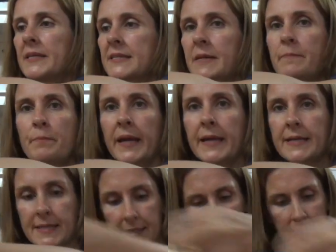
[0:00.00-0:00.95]
bits and
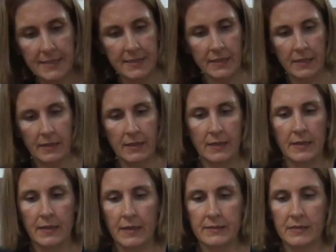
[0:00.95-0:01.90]
pieces.
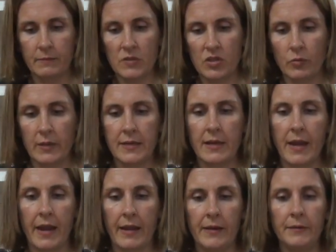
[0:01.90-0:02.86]
So I'm doing
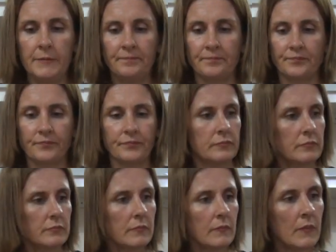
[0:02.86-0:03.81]
now.
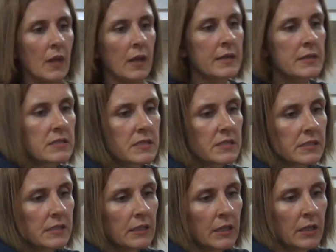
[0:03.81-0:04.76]
And
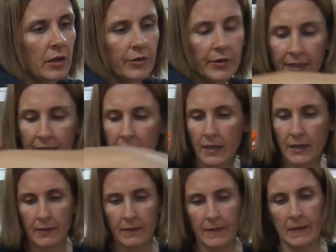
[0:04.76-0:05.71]
slowly
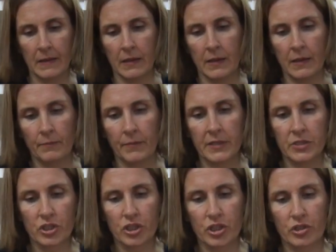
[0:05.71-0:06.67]
but
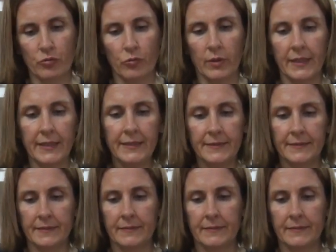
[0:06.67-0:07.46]
surely